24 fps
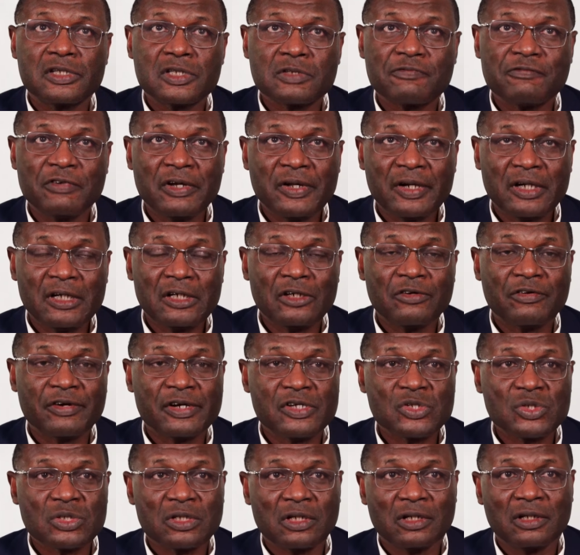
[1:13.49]
It's very
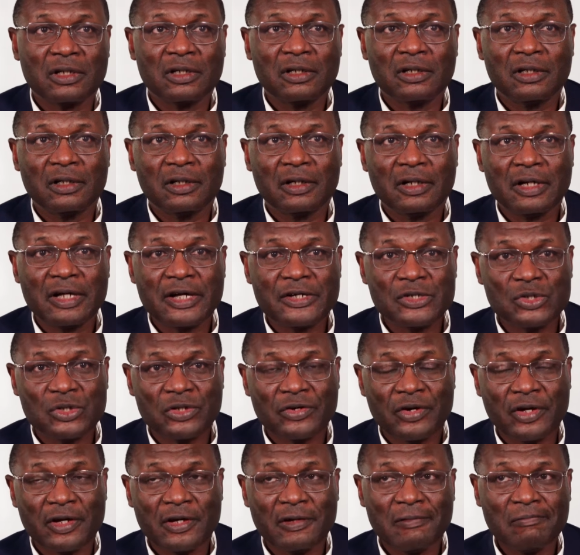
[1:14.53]
interesting in
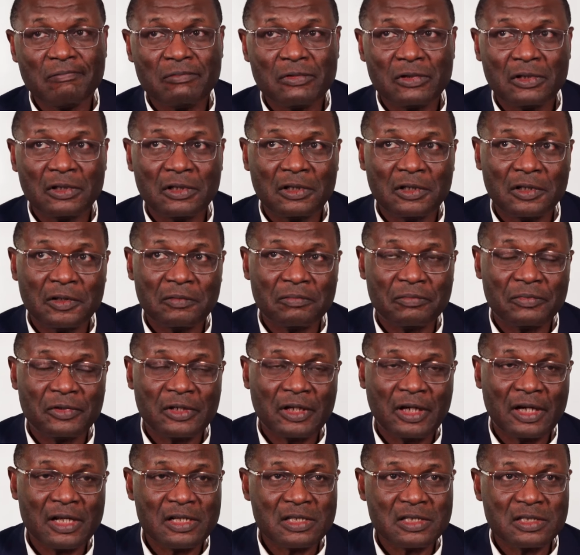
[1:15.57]
Nigeria. Um,
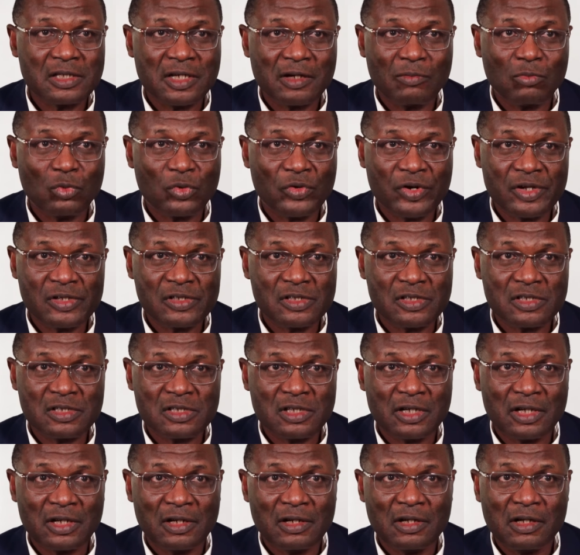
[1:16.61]
the last time we
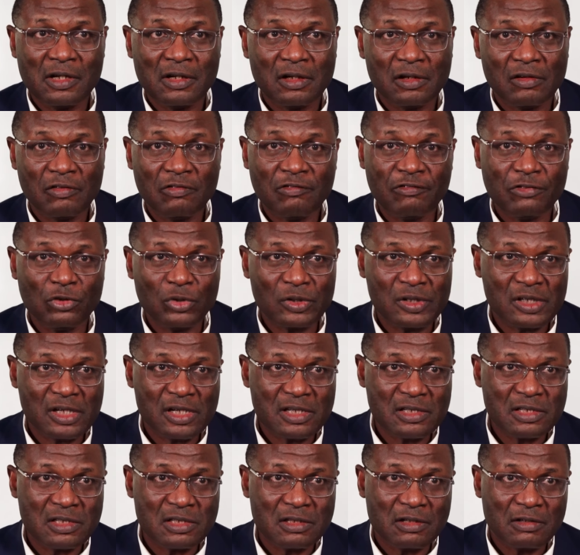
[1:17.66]
registered
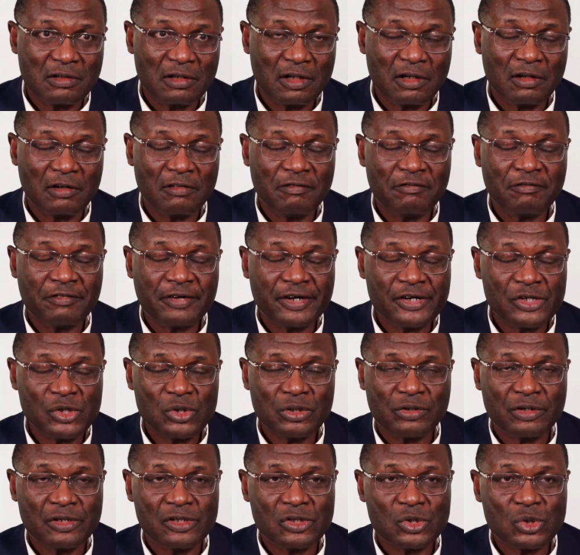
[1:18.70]
voters, uh,
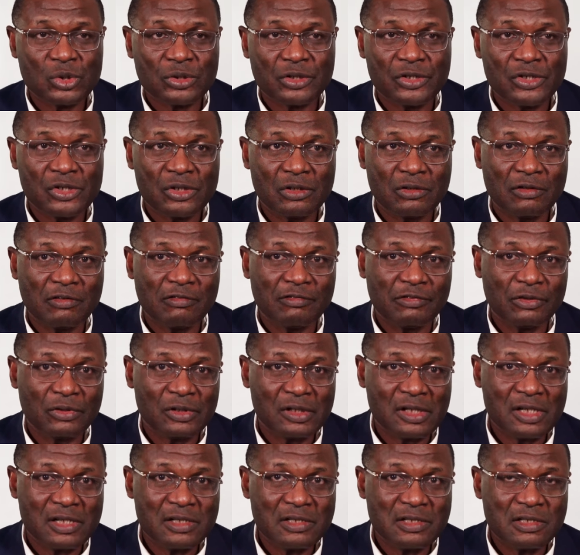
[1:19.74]
fresh registration of
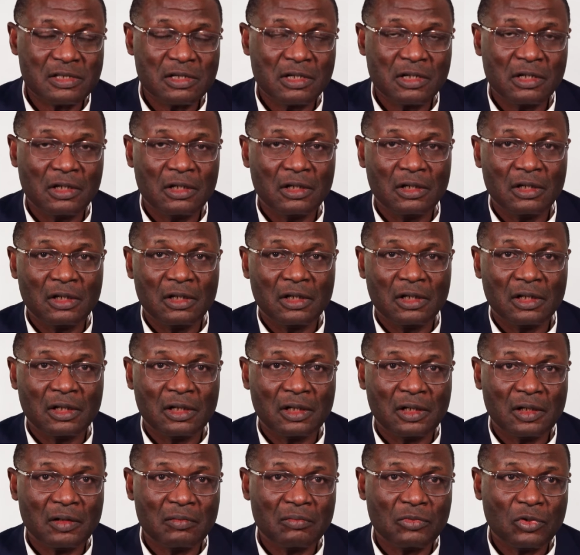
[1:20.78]
voters,
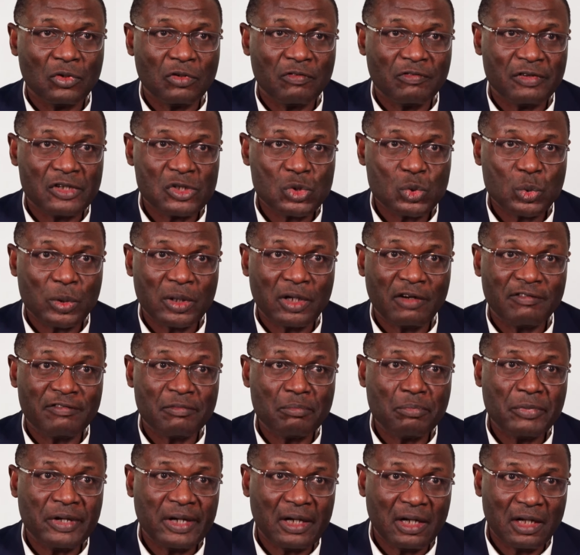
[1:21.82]
um, over 12
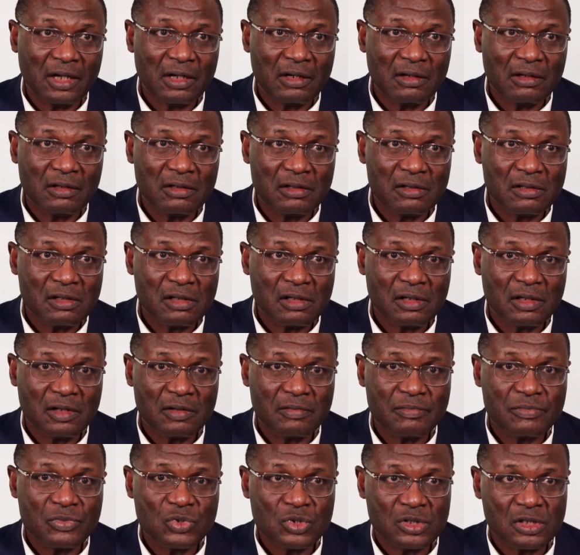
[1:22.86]
million
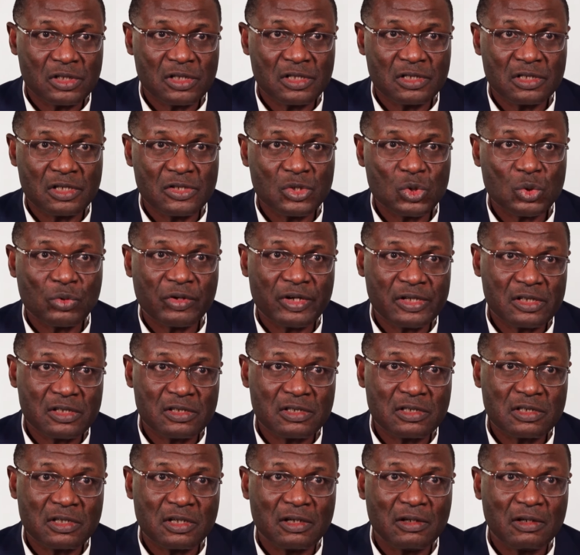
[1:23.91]
um, citizens
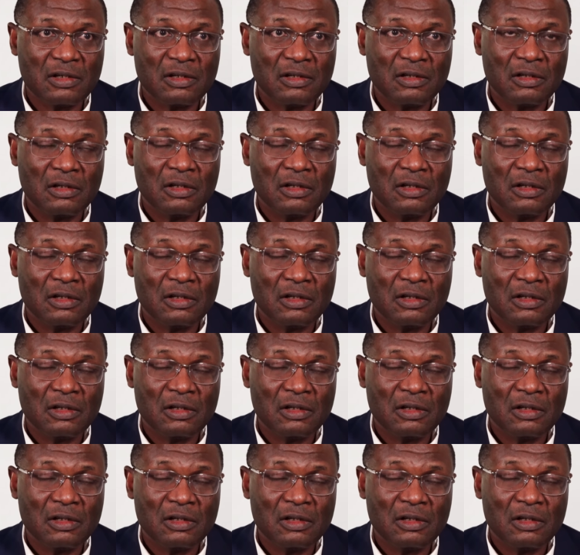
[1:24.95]
registered.